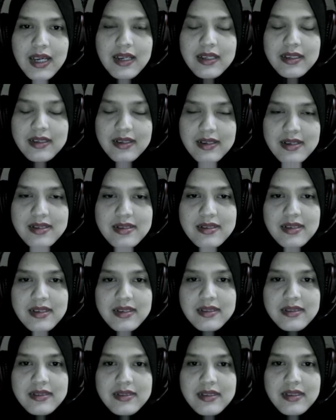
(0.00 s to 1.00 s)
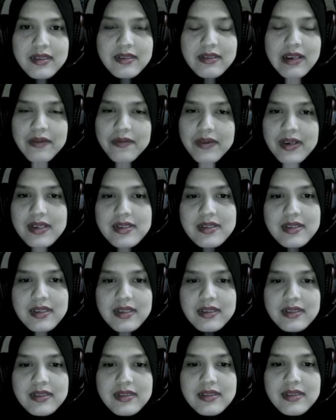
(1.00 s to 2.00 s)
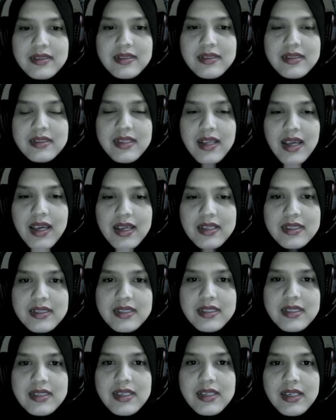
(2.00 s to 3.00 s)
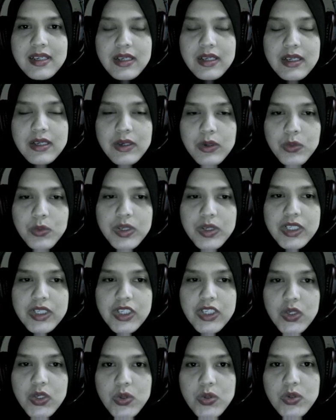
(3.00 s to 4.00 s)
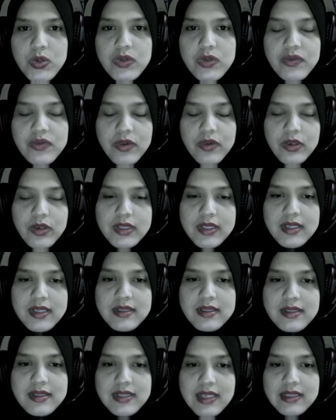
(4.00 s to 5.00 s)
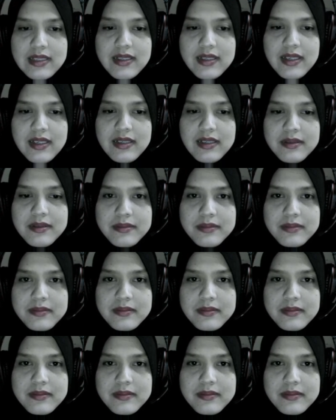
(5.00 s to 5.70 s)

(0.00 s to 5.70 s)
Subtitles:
And this is the references that we use for this study.